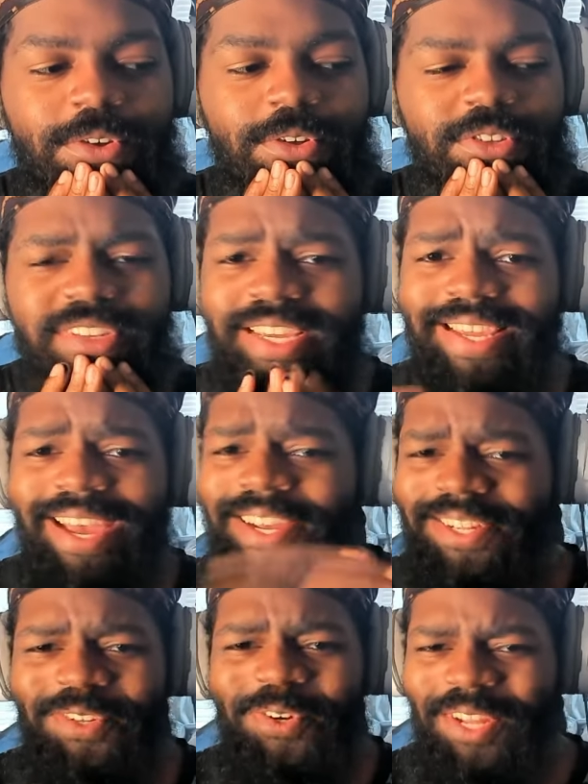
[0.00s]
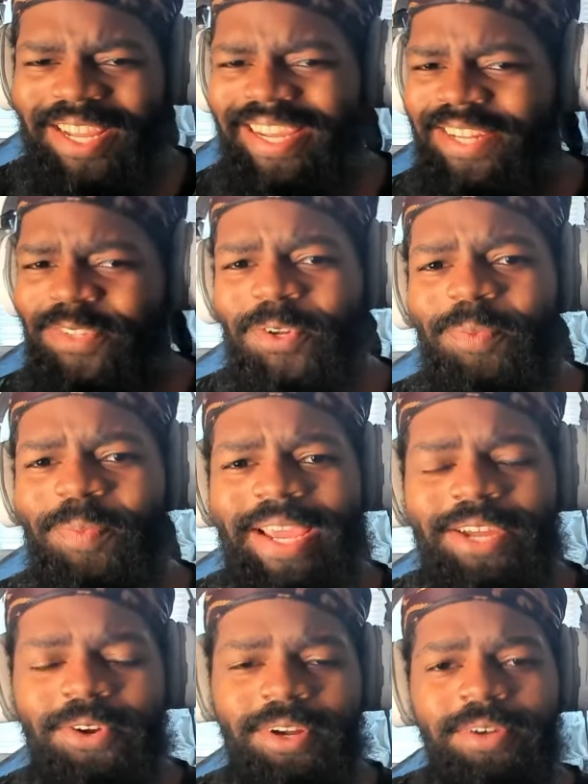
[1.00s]
so yeah, y'all ignore the
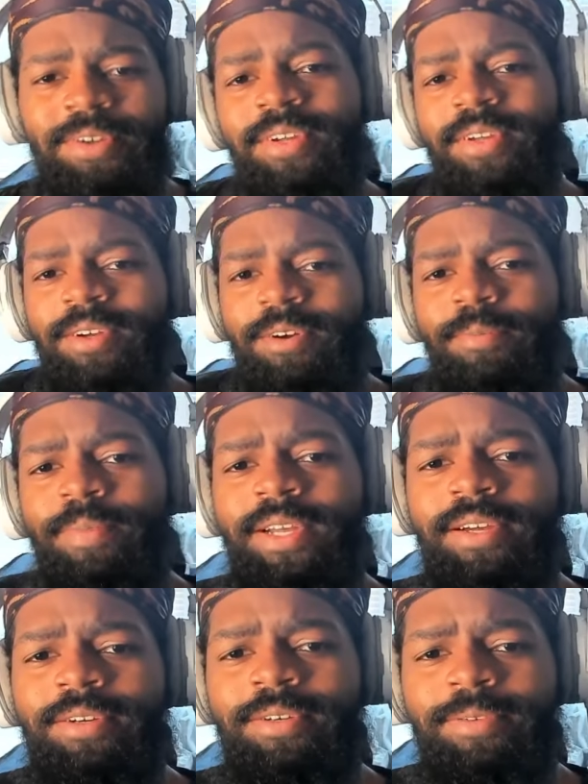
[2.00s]
background. But